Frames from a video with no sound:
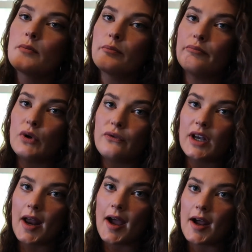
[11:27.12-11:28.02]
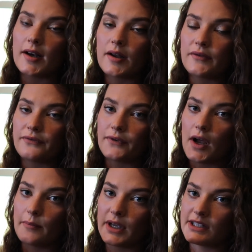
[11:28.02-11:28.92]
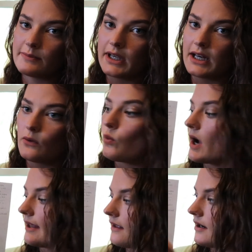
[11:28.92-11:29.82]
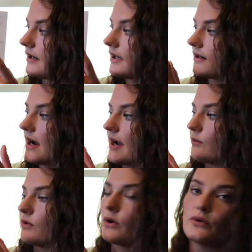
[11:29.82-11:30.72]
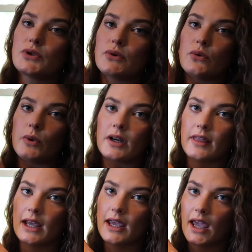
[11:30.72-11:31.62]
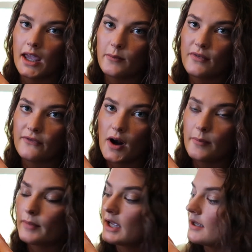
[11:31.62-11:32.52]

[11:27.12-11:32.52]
Moving on from explaining why they are here, I will go to where they came from.